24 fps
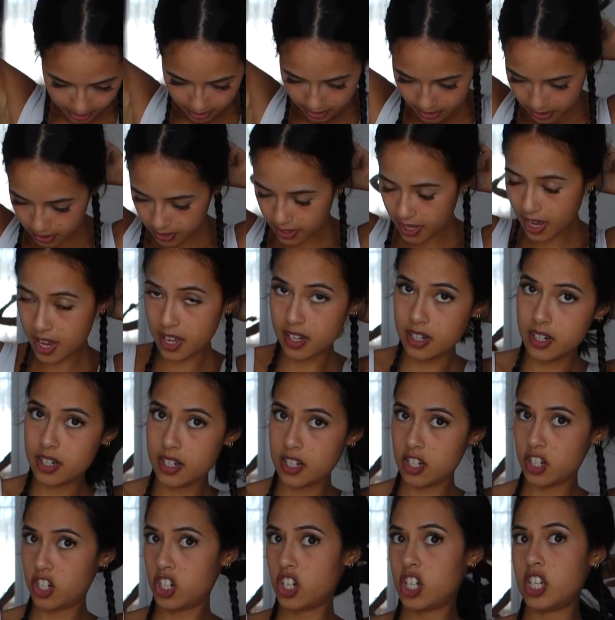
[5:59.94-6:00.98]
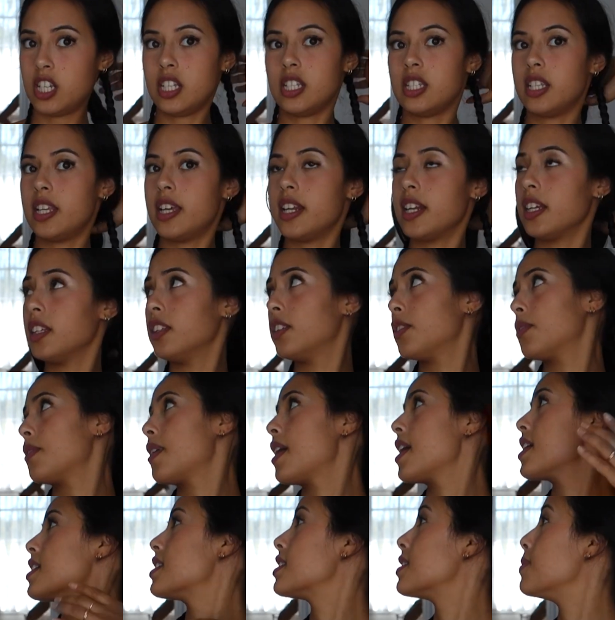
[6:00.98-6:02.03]
So then, she's letting the
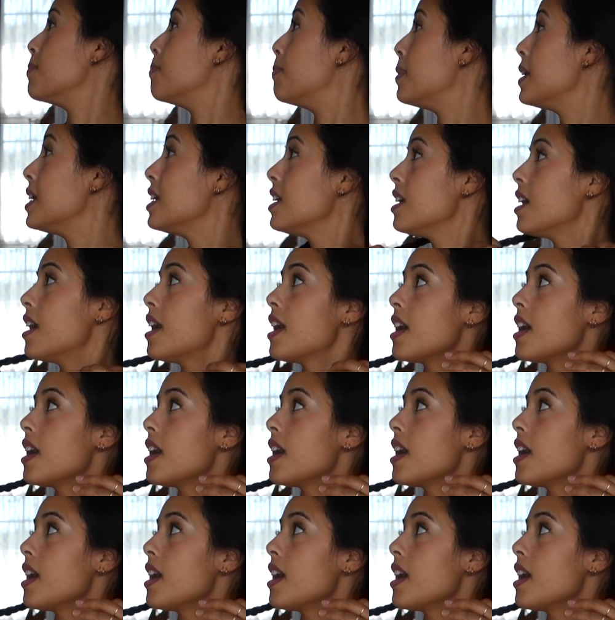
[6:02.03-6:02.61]
rest be